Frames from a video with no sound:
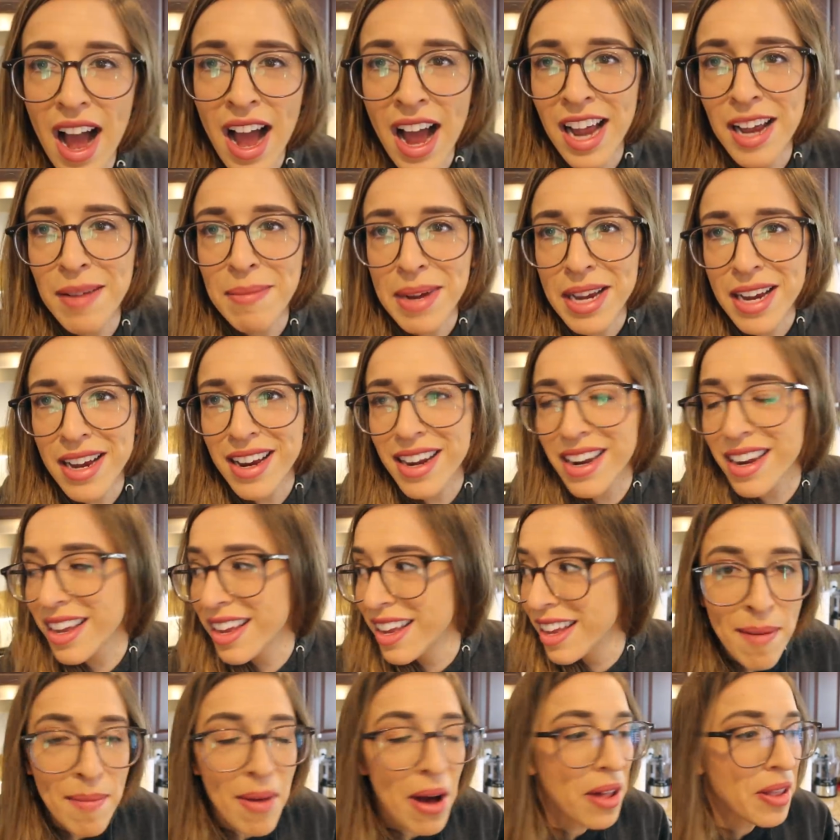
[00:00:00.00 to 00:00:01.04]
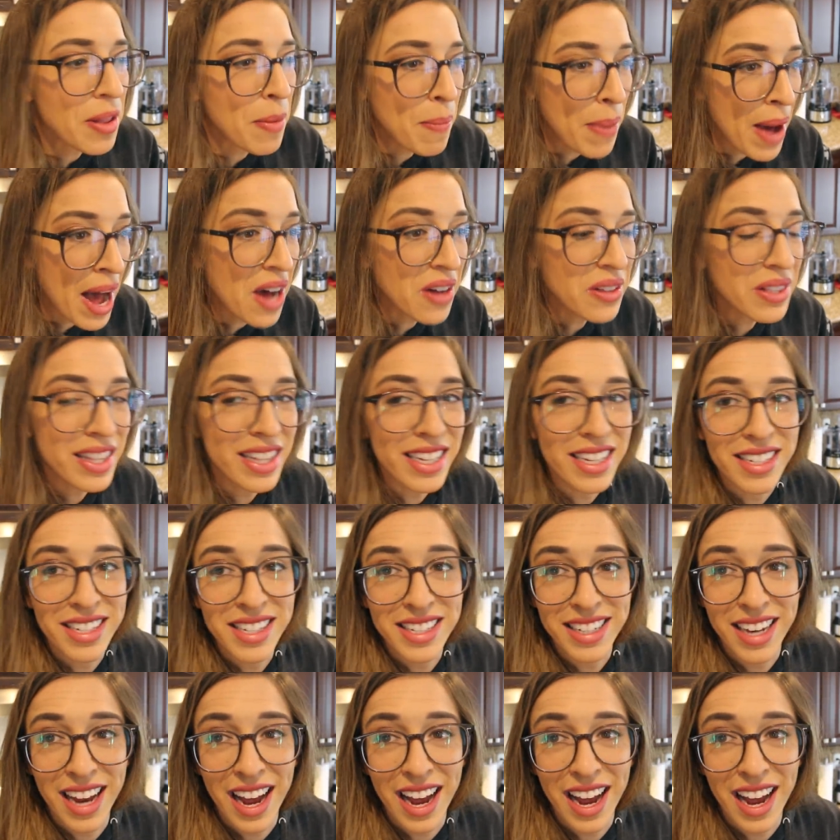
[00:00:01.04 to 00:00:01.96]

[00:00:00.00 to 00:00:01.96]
I mean, I'm all about this,